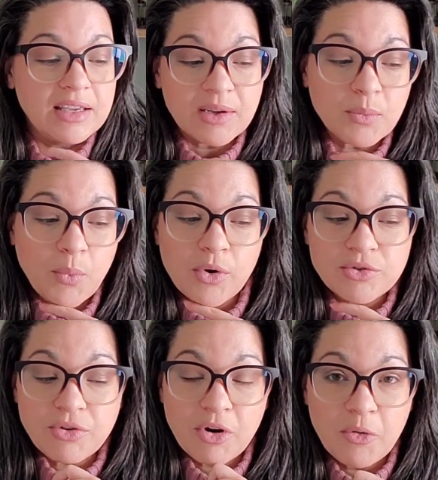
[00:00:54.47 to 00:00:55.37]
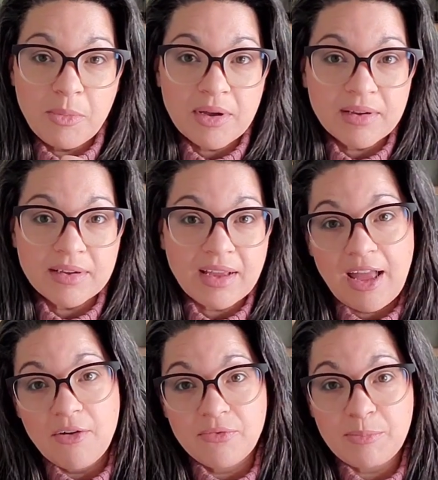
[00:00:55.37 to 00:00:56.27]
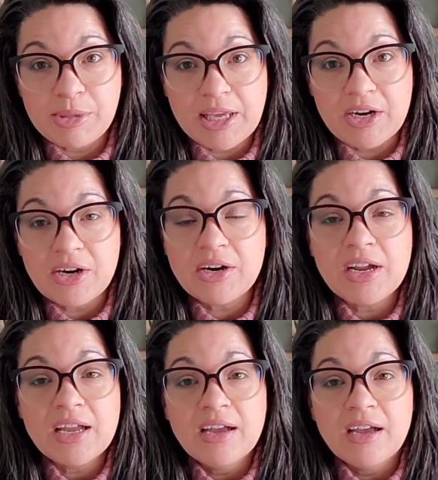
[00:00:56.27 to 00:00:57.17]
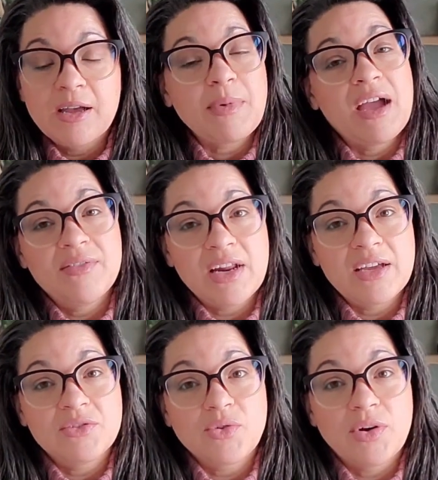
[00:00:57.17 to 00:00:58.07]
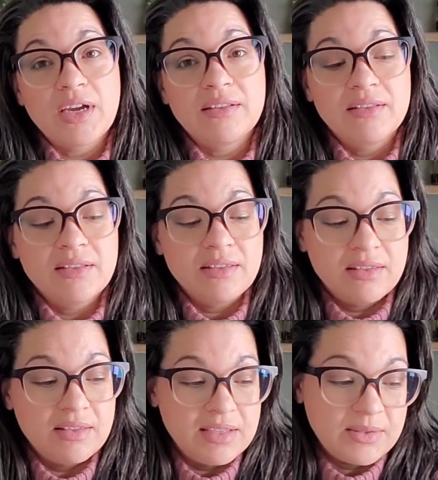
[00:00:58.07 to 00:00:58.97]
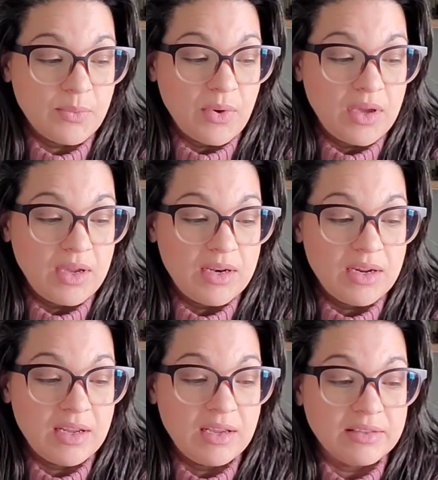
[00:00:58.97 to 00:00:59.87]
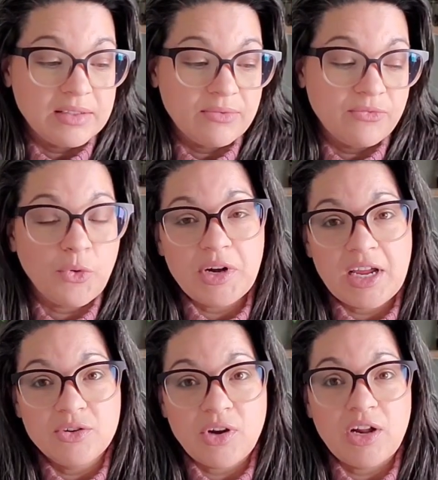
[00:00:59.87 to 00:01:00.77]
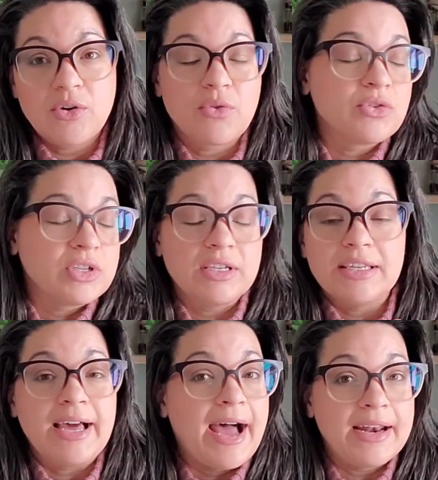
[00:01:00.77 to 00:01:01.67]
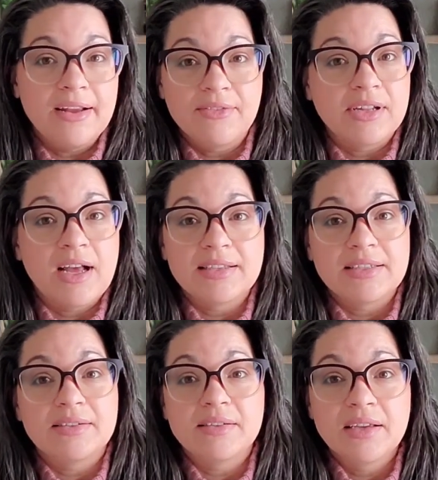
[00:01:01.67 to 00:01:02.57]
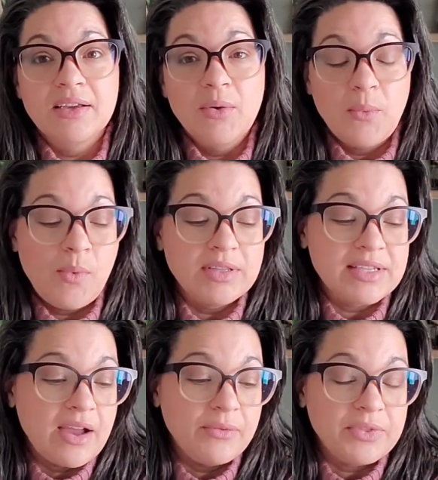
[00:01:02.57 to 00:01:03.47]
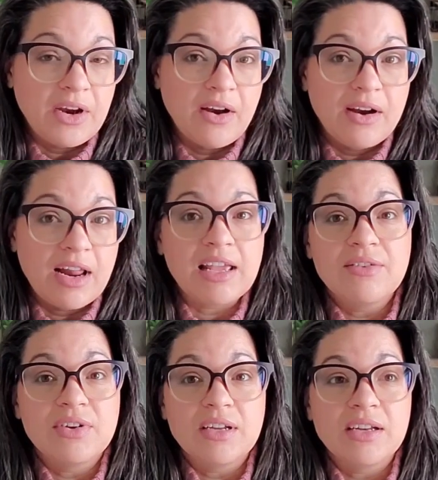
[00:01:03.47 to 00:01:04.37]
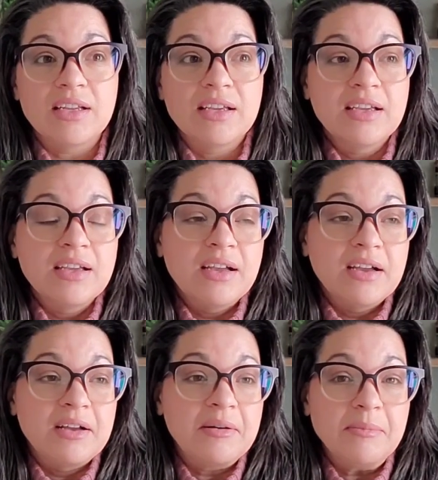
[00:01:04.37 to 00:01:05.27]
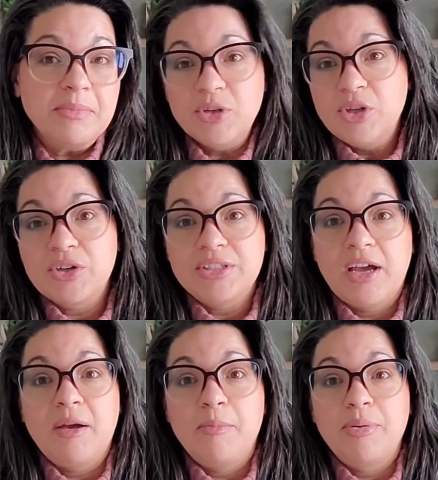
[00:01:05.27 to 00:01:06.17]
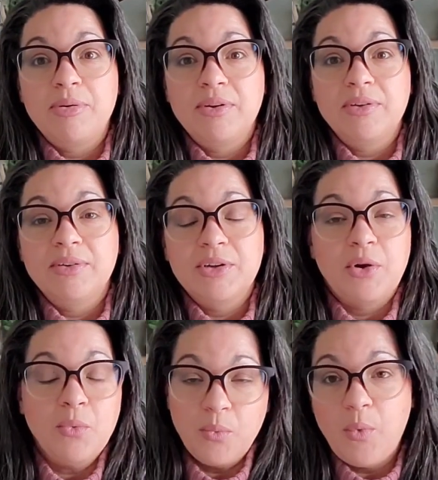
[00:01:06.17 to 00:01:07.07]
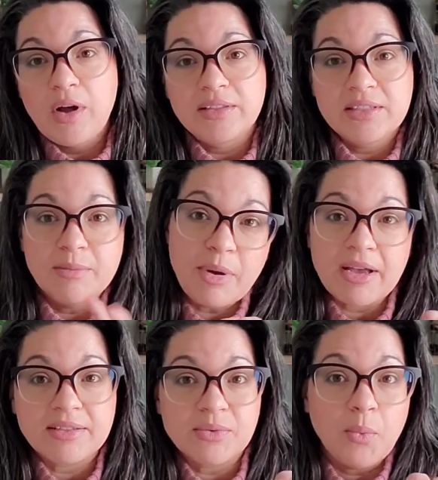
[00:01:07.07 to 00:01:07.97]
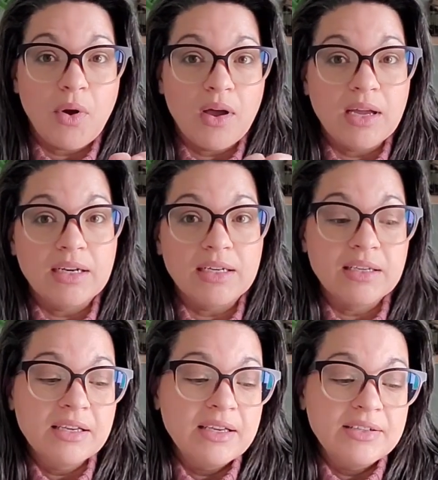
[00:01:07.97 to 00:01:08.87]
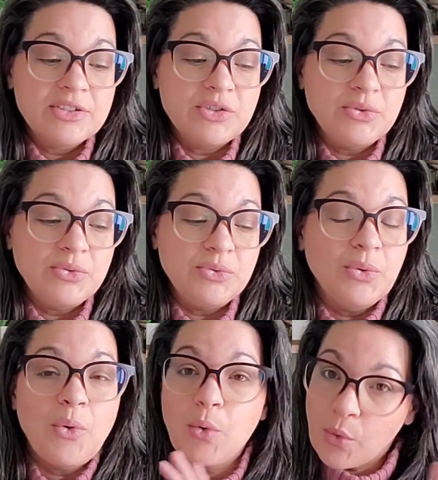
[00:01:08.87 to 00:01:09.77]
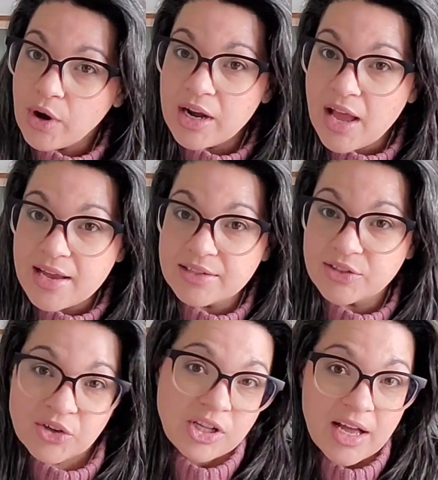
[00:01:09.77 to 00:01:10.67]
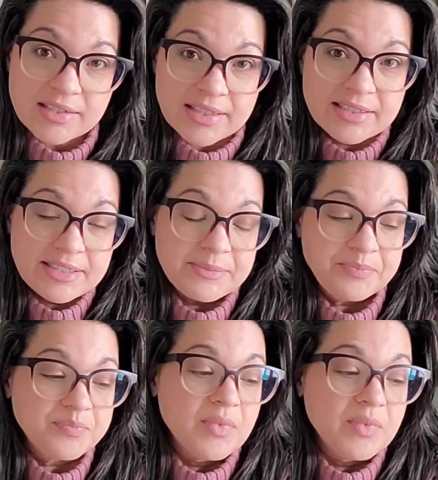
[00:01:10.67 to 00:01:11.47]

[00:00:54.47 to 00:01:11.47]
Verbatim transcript: Get Wardrobe Outfit Planner. Um, I have an Android. This one, it's for an Android. I know there's a lot of closet ones out there. even um, looked up you know, what's the best one to organize your closet.